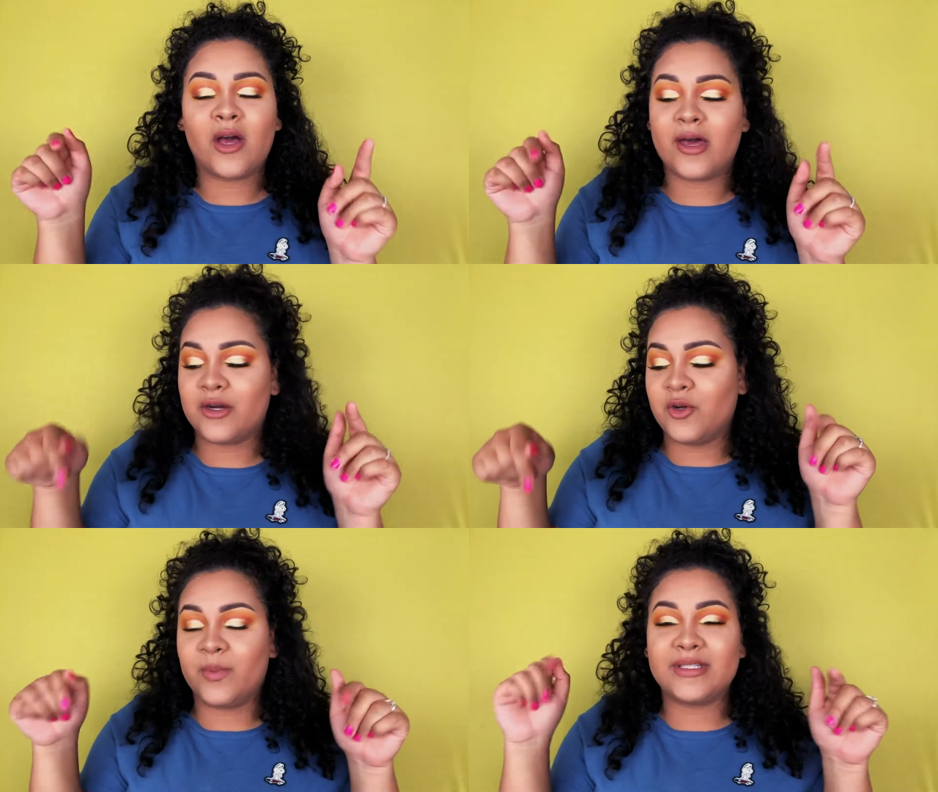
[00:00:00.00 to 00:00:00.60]
I
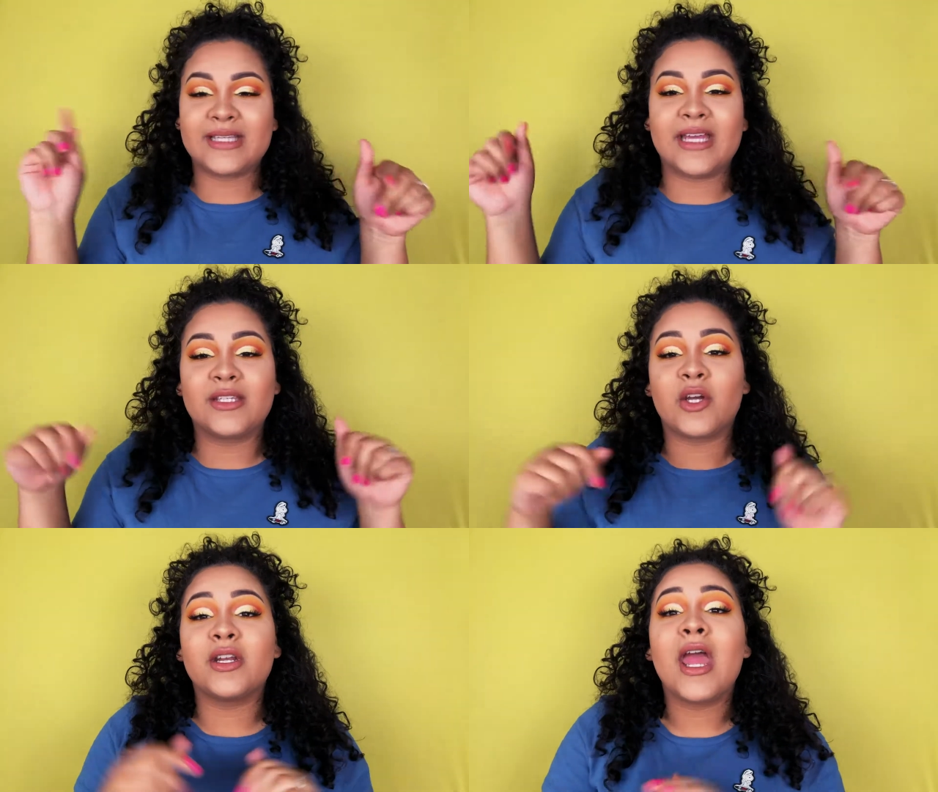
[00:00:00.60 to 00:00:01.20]
don't know which side it's
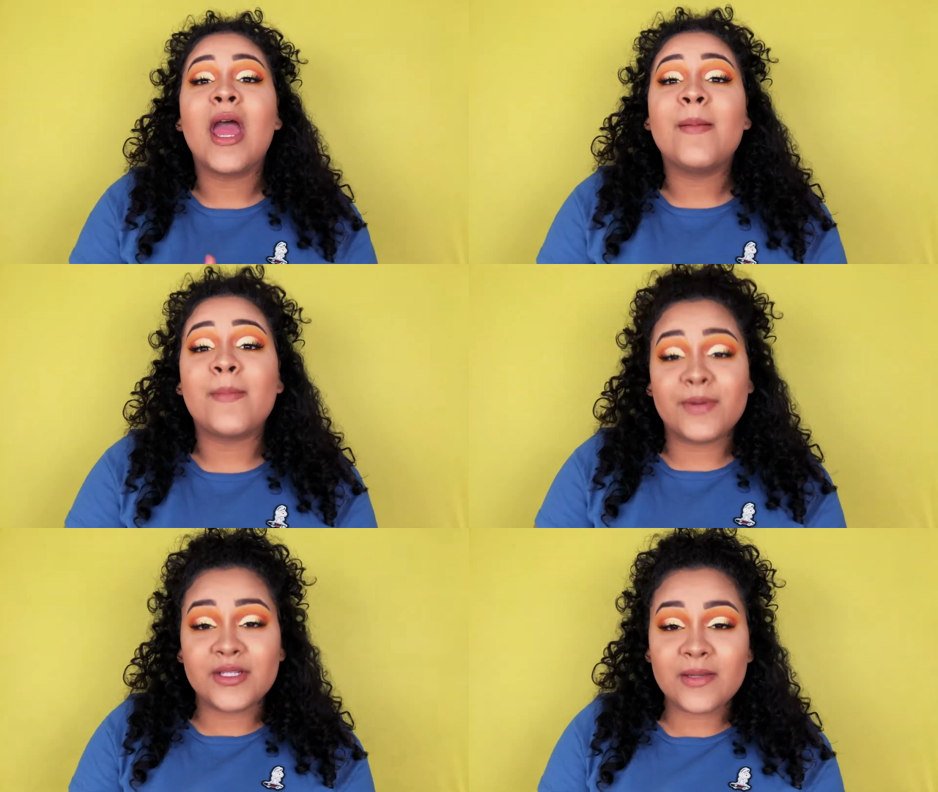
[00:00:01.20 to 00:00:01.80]
on,
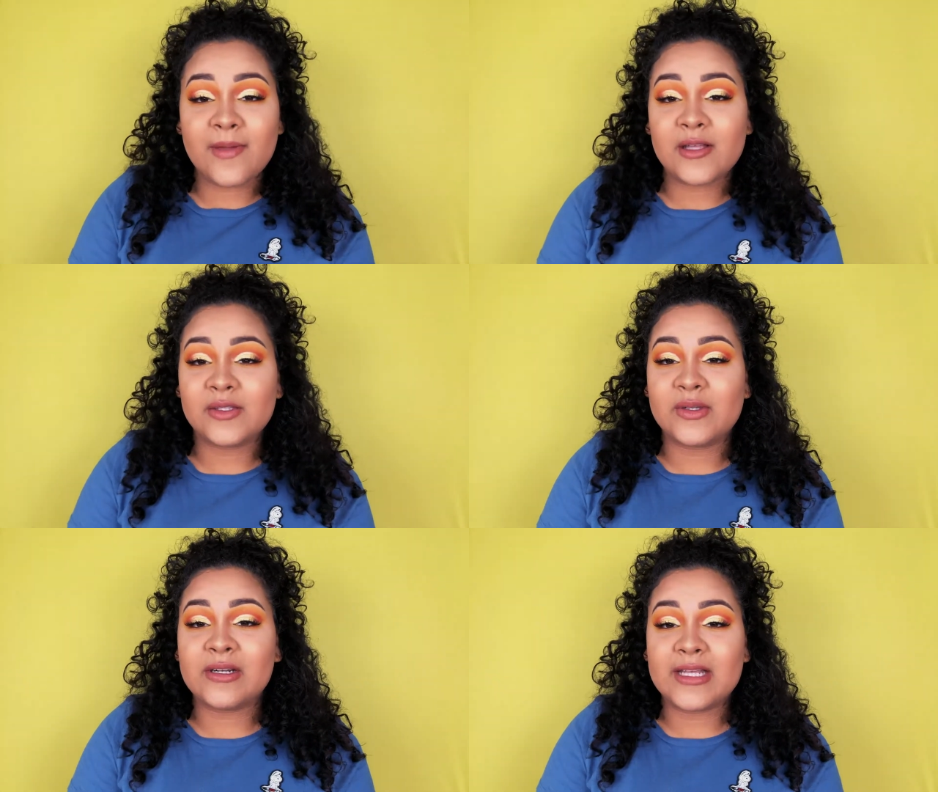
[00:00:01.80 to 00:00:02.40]
but push the bell
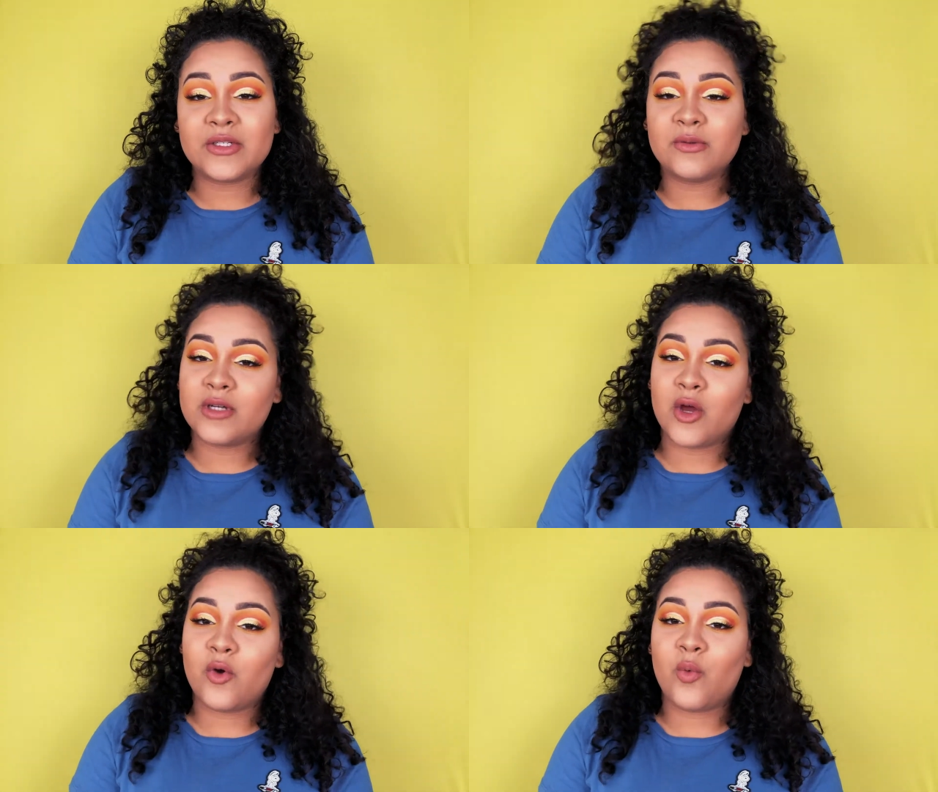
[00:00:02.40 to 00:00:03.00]
so it'll let you
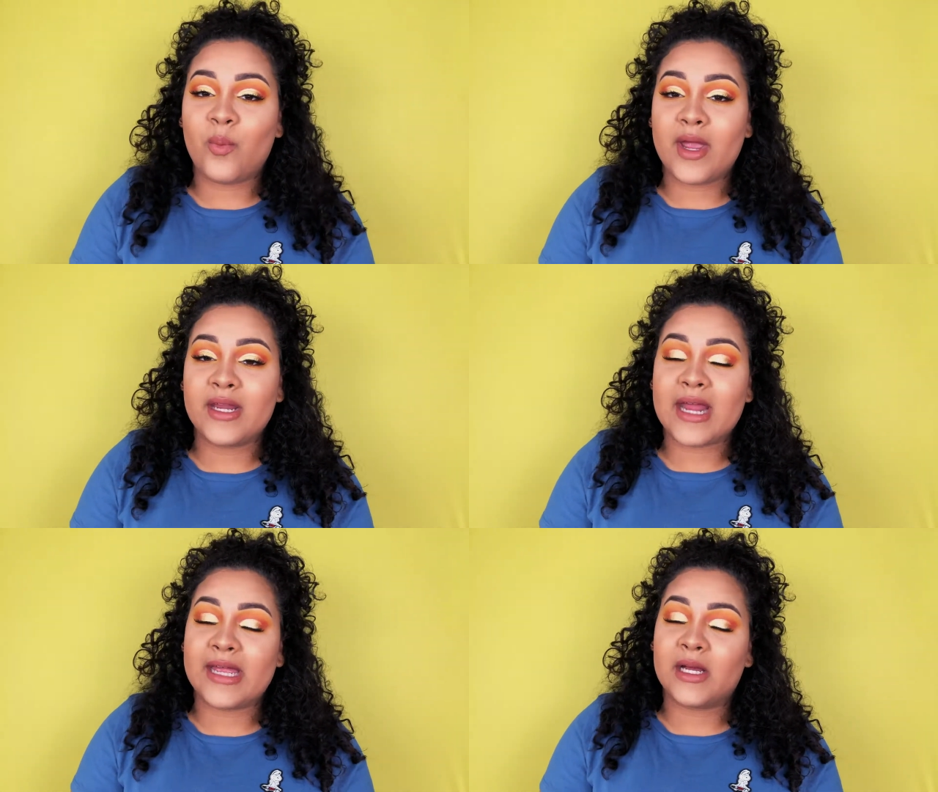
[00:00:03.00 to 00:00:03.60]
know
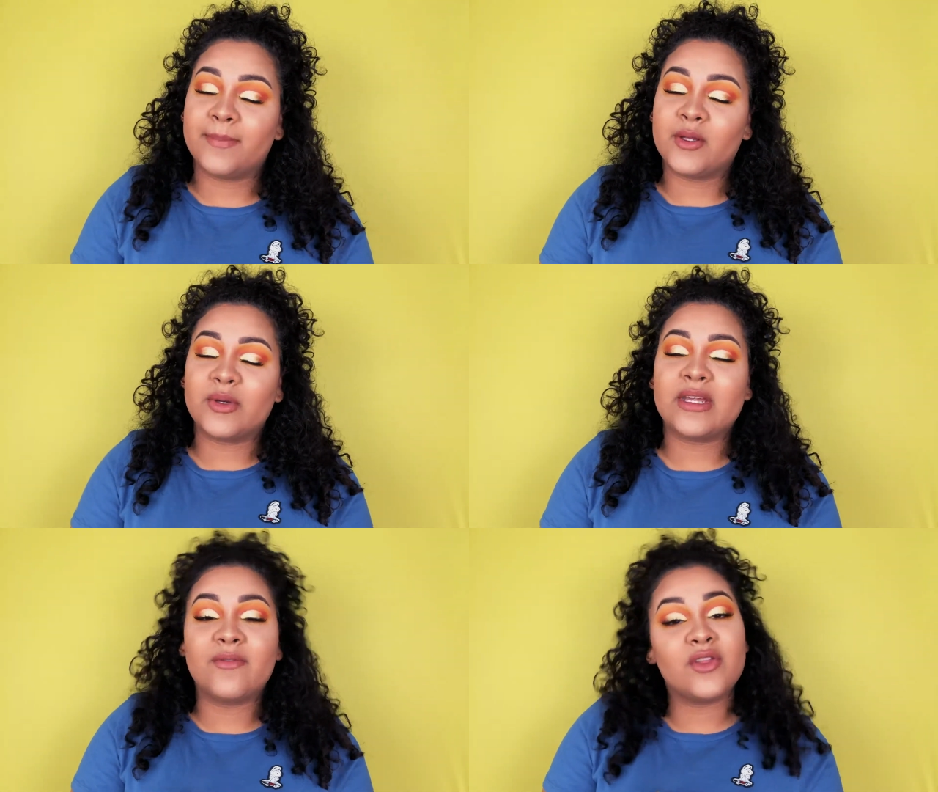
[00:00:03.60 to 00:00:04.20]
when I upload,
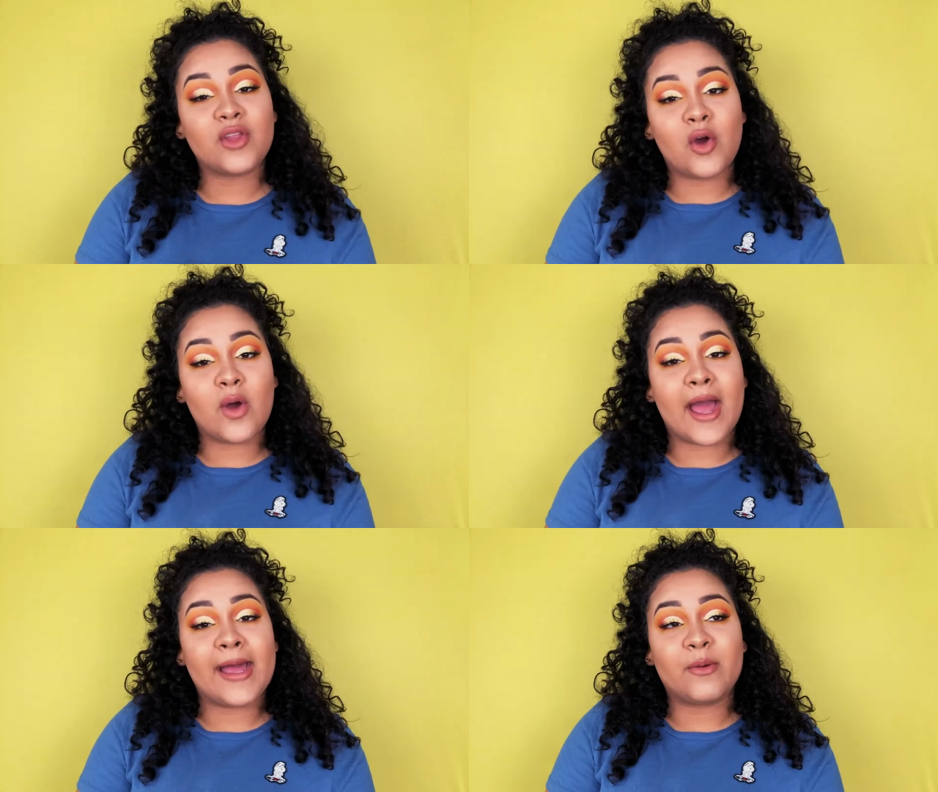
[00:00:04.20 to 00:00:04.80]
even though
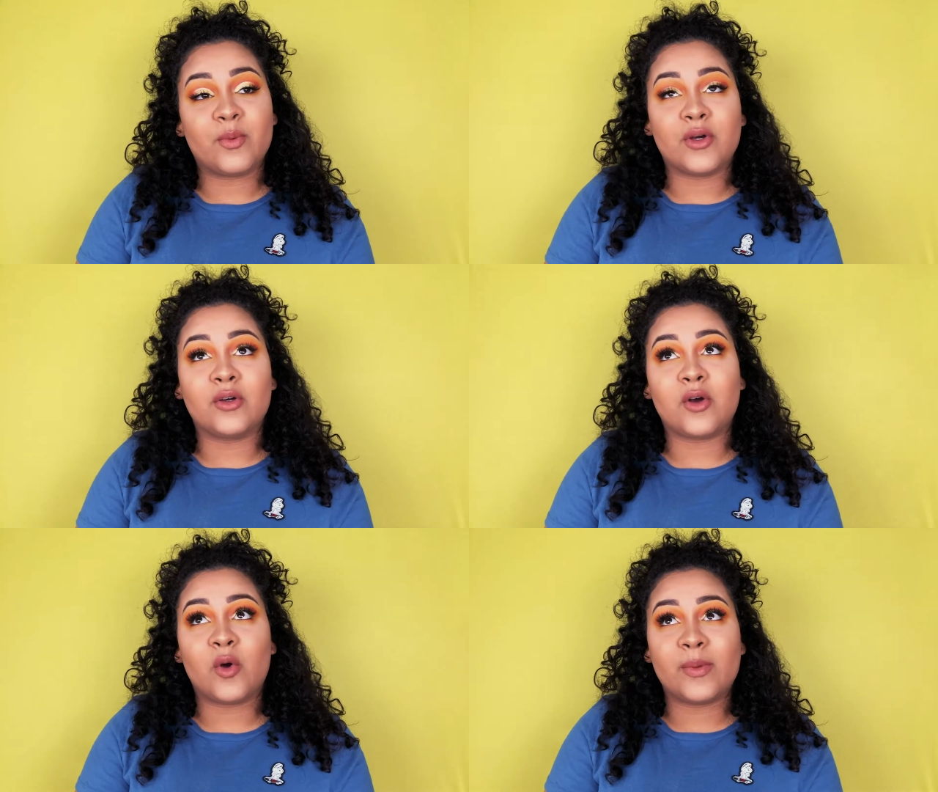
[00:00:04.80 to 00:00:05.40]
I
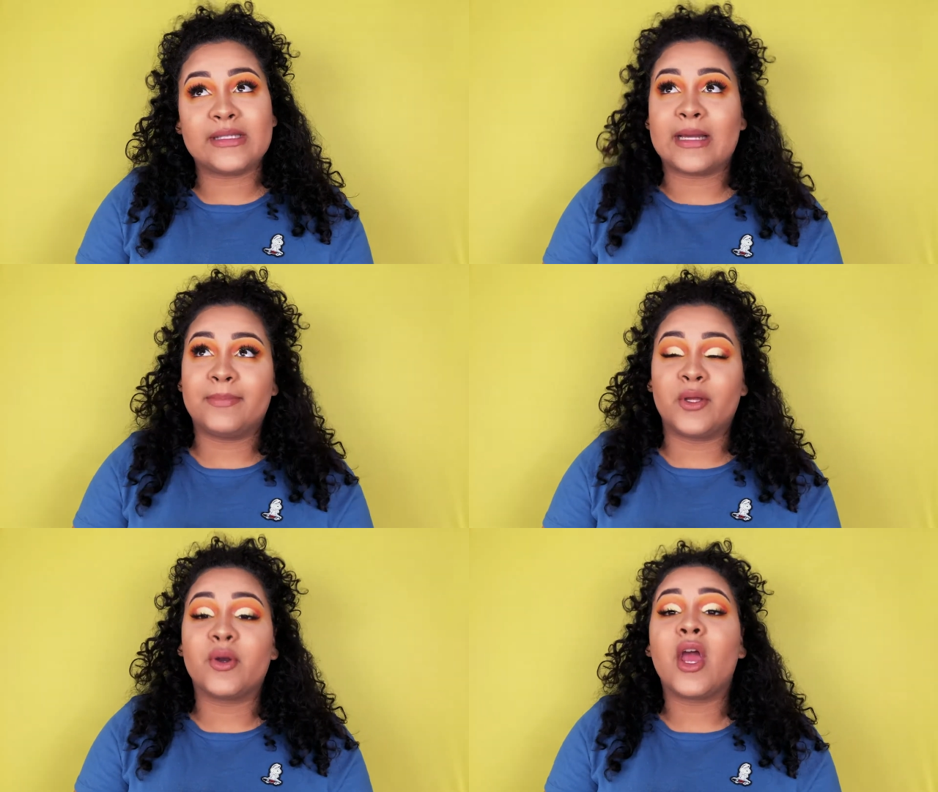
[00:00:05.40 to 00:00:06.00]
will always
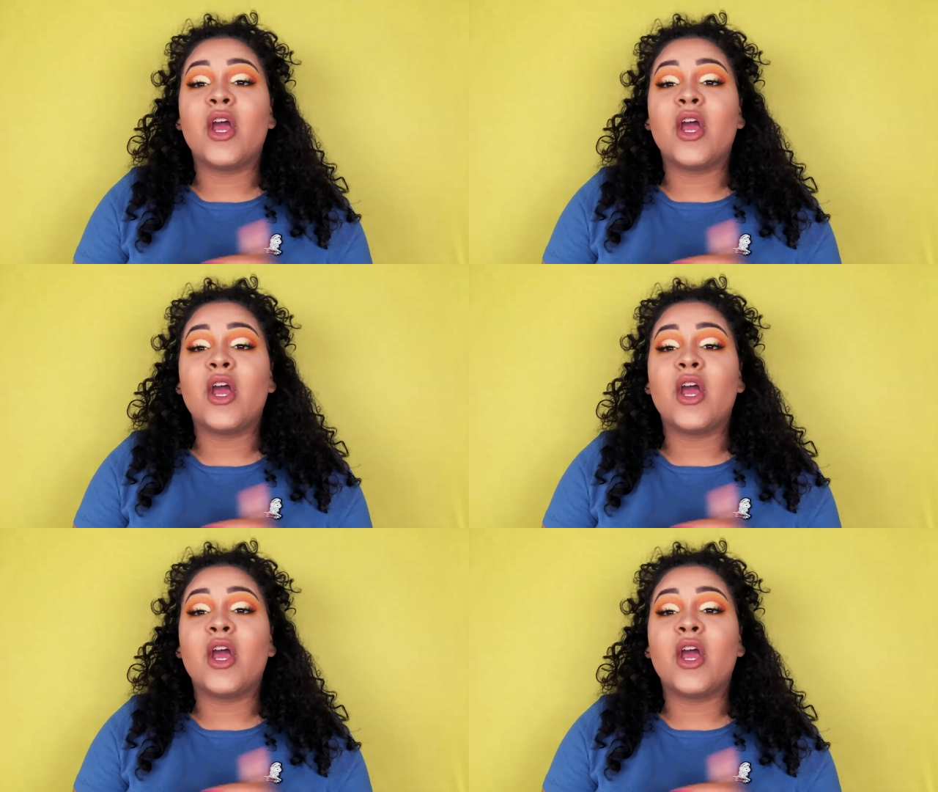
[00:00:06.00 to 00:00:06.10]
upload